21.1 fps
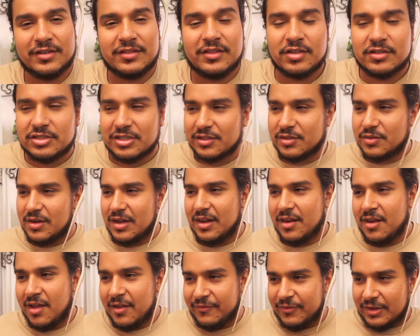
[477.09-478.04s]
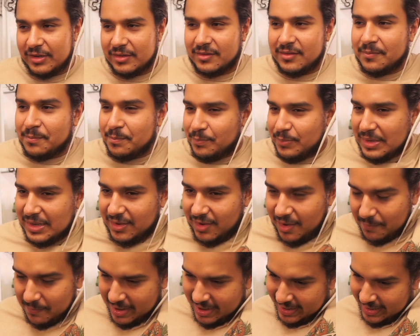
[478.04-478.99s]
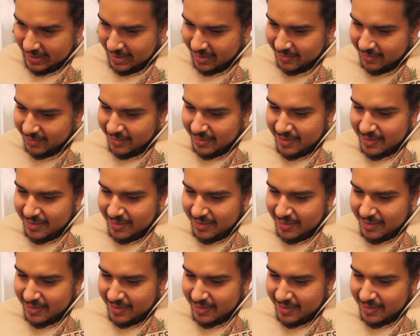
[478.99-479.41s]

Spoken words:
to just loving being on my head.